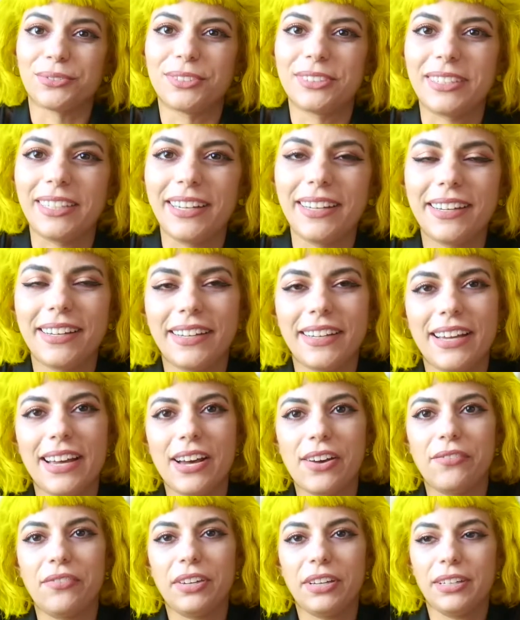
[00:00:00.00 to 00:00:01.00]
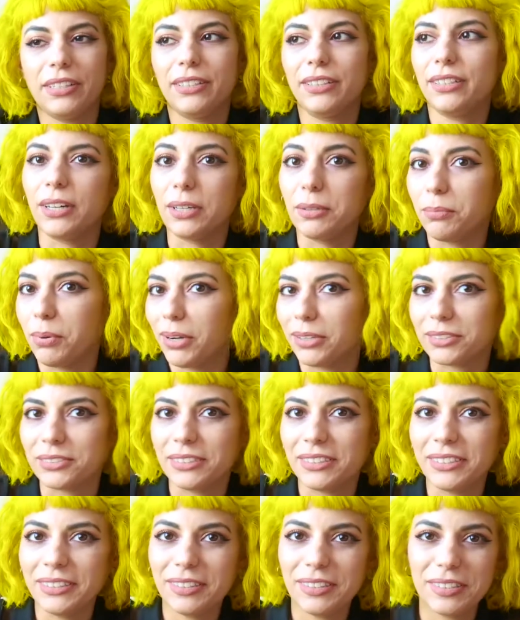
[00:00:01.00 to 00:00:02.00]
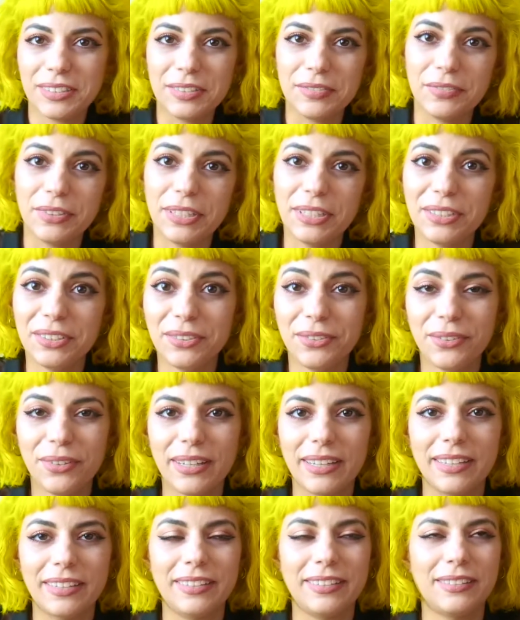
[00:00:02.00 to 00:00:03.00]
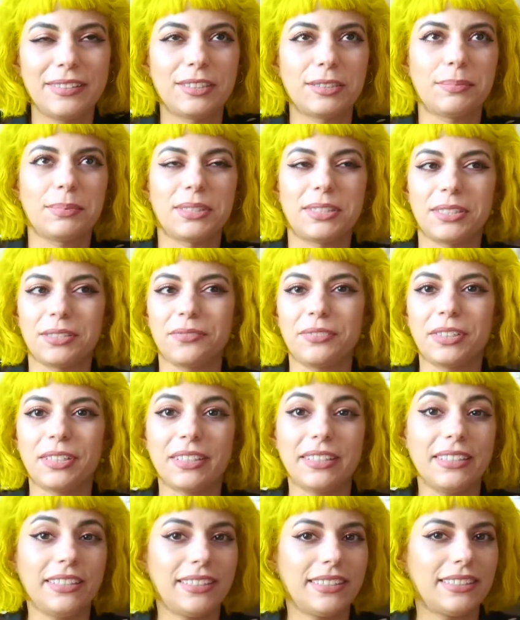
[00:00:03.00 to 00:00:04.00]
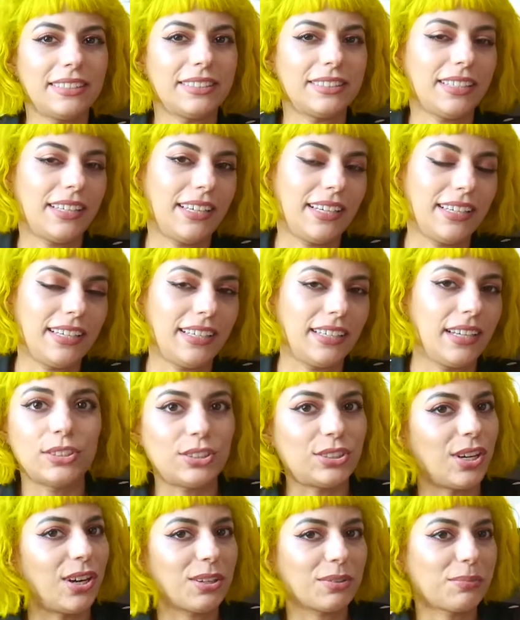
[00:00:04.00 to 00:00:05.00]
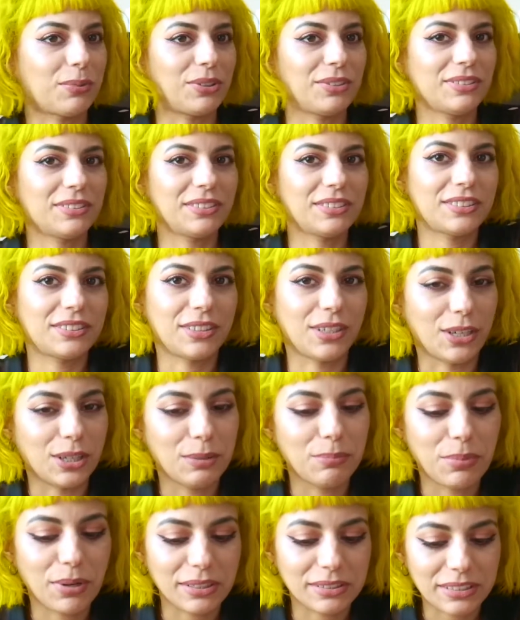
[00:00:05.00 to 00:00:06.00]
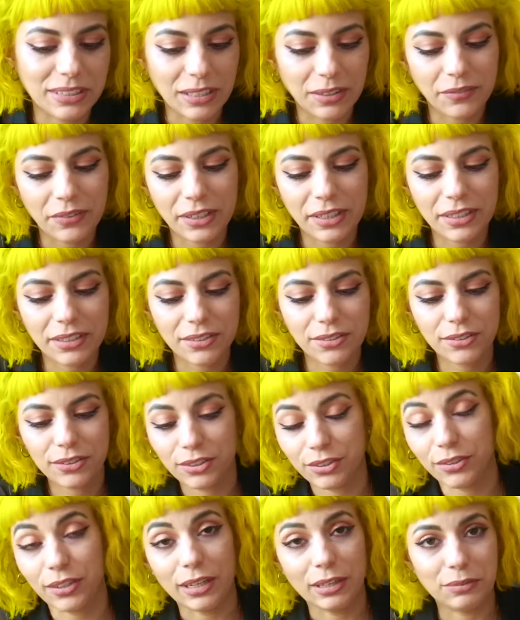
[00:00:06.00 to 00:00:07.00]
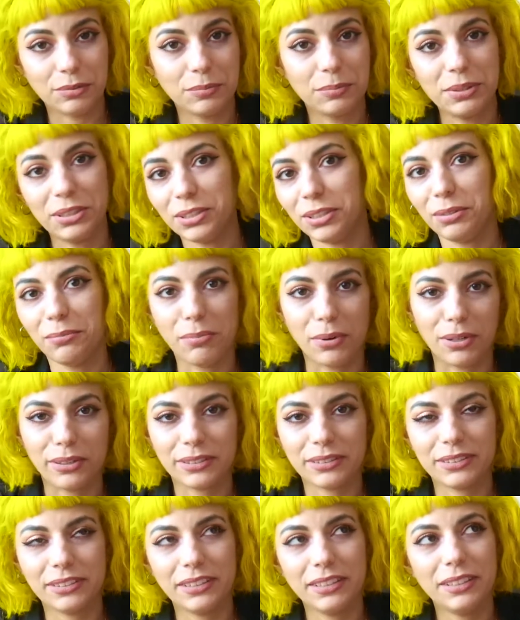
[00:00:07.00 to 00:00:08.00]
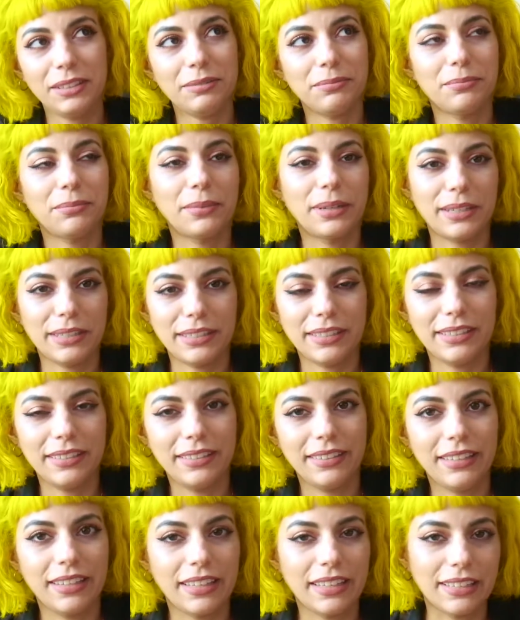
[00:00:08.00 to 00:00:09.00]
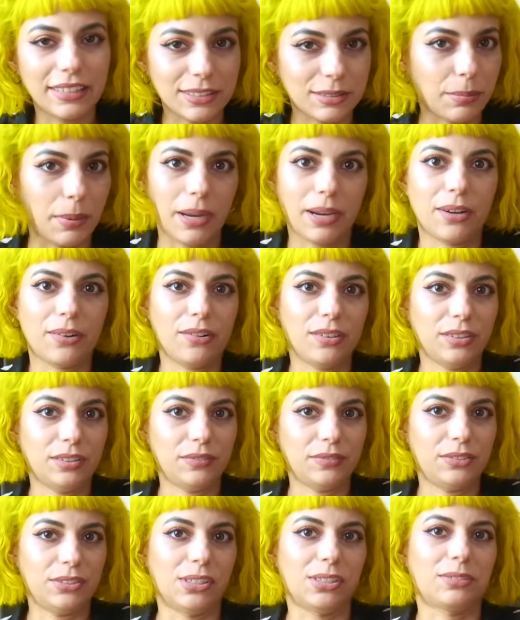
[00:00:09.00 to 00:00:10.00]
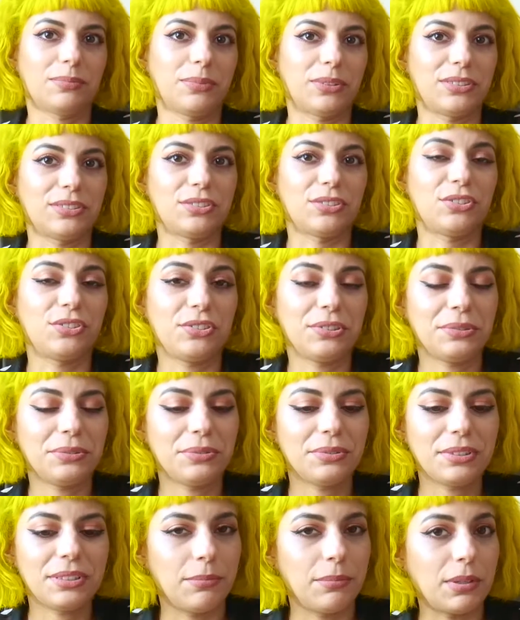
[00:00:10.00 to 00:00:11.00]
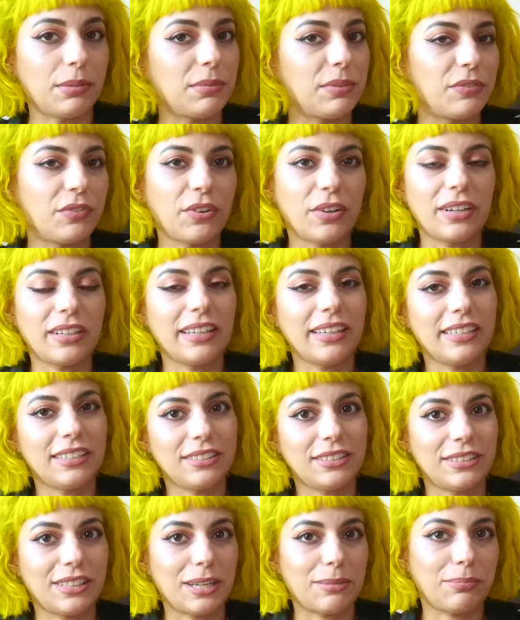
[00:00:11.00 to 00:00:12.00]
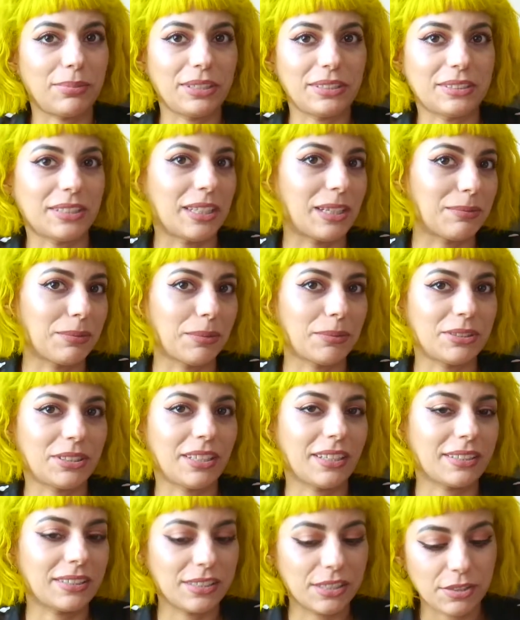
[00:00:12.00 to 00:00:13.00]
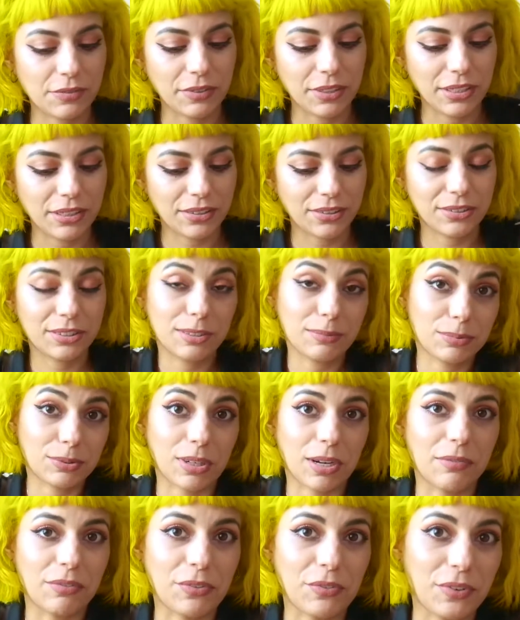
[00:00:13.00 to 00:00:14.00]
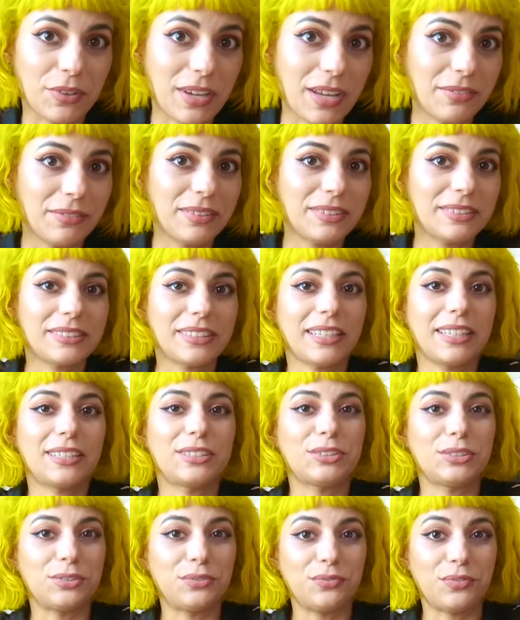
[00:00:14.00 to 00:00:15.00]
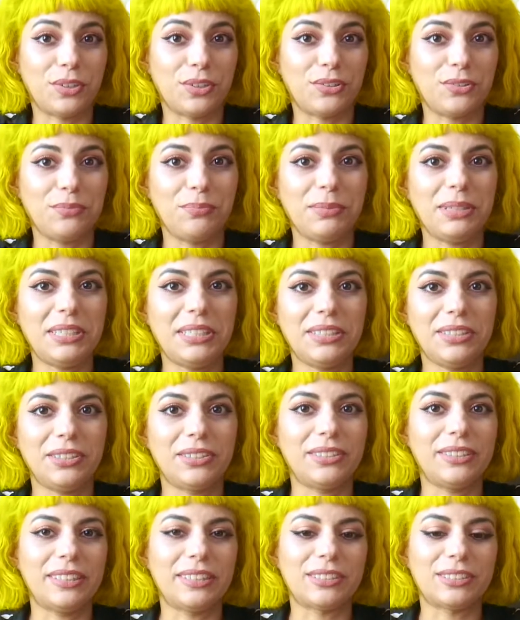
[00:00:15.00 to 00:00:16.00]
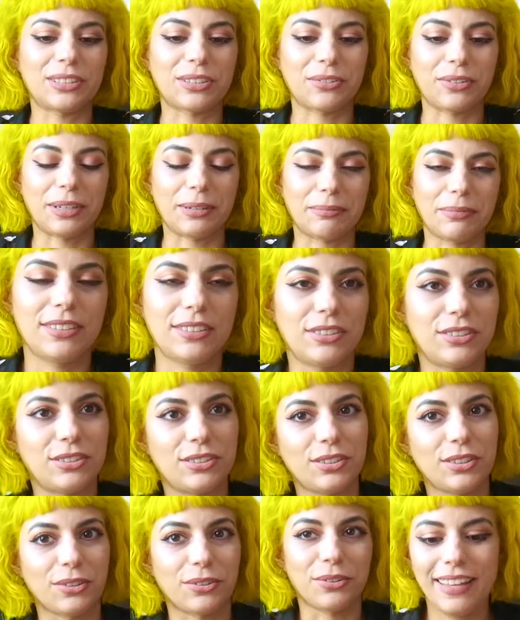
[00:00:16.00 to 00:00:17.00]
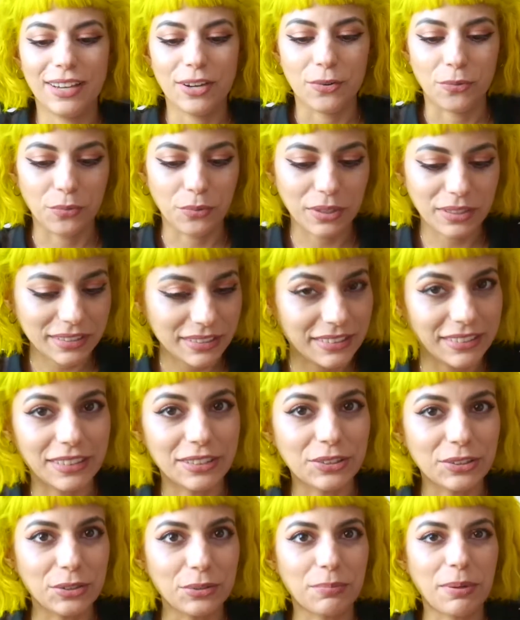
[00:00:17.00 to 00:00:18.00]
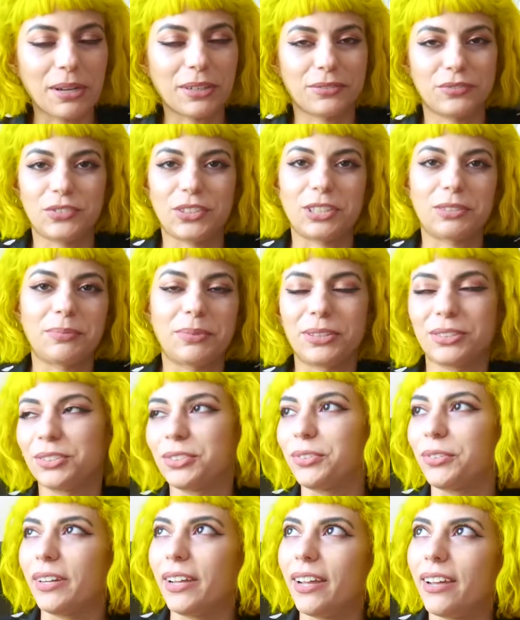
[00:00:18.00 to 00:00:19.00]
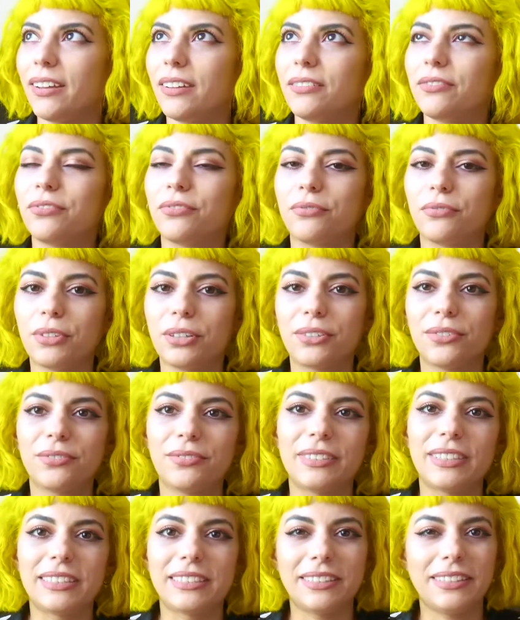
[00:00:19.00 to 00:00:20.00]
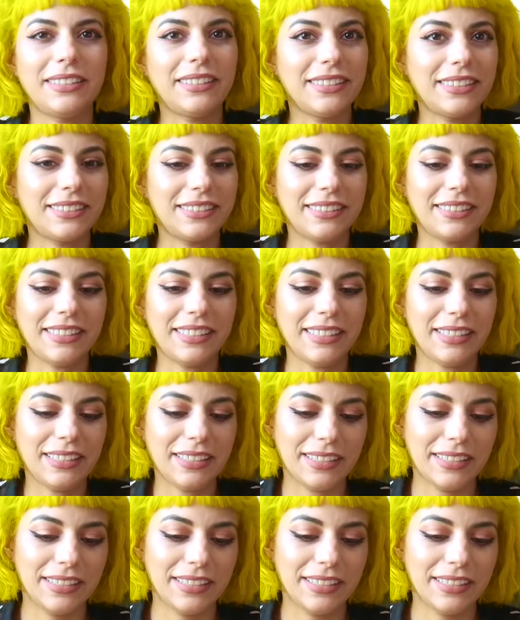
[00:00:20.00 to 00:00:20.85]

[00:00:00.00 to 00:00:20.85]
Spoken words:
today I have an unboxing video, and specifically it is a Doc Martens unboxing video. So I will be unboxing my latest pair of Doc Martens shoes. But before I get into that, please take a moment to like this video, subscribe if you haven't, and to follow me on Instagram. So what new pair of Doc Martens do I have? Well, it is the